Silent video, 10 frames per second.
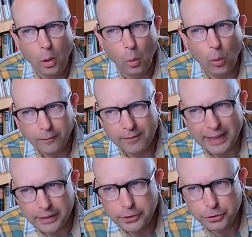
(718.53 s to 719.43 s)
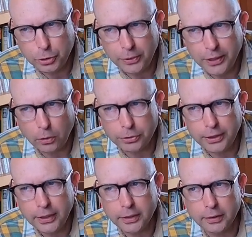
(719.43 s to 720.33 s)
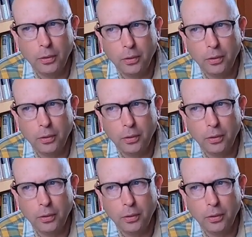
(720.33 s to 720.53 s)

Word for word: What values do we hold dear?